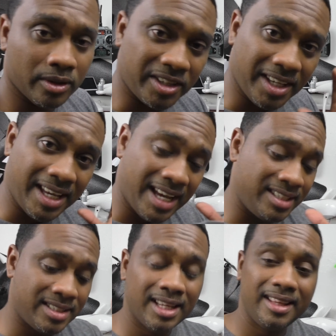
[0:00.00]
Okay
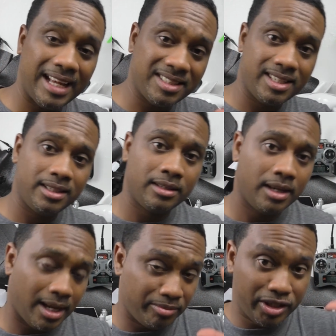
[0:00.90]
guys, that's it.
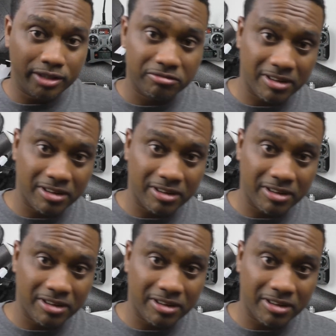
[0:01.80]
I'm done